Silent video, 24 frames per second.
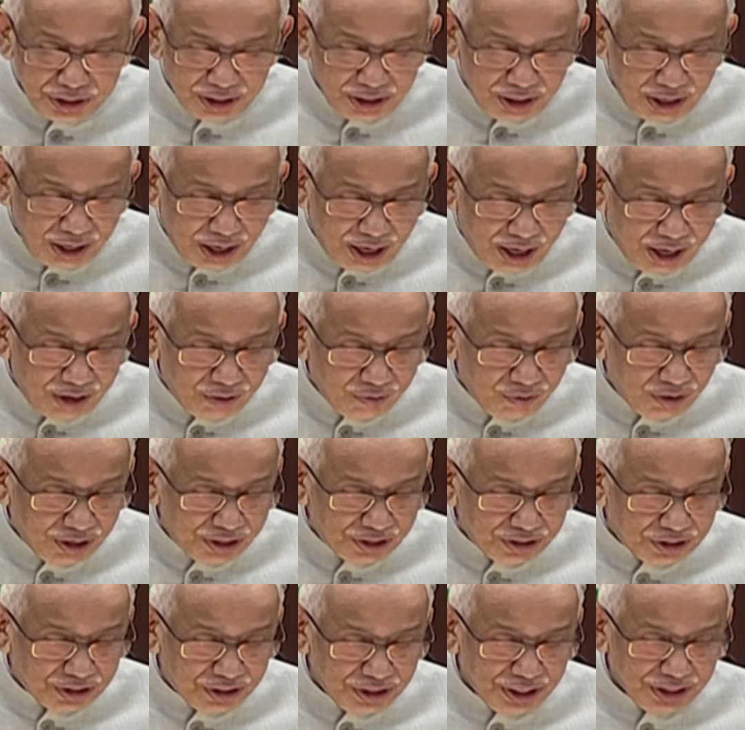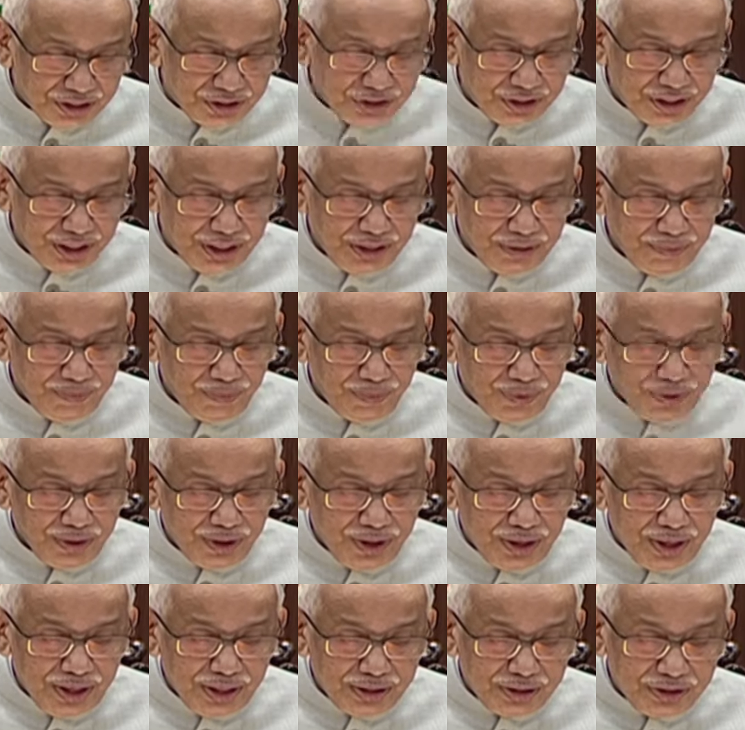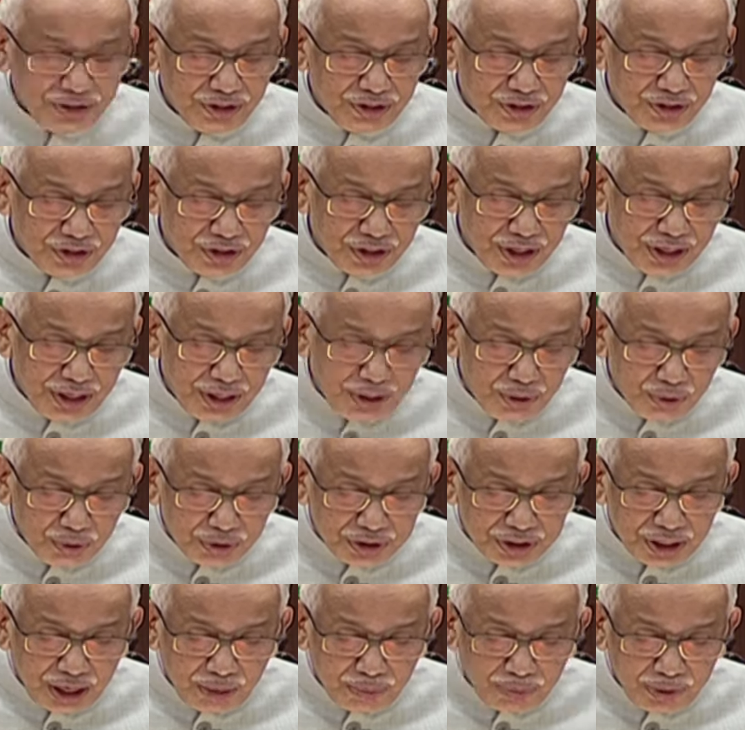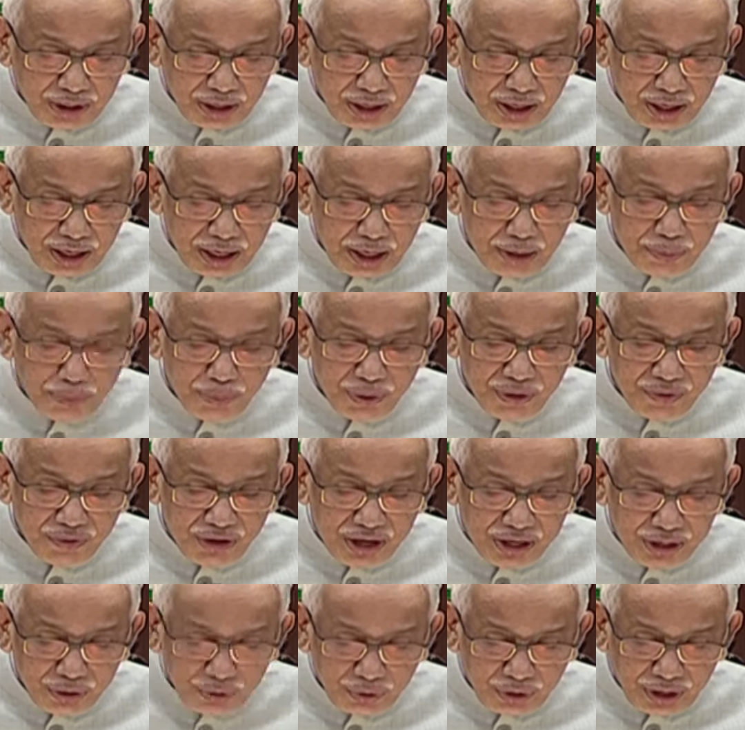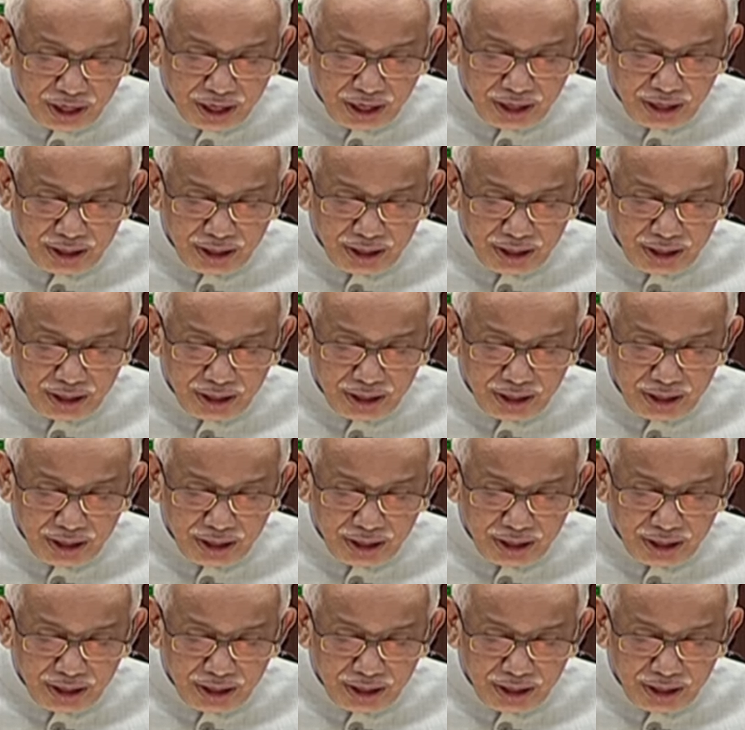and one CHC. This is a new chapter in preventive care.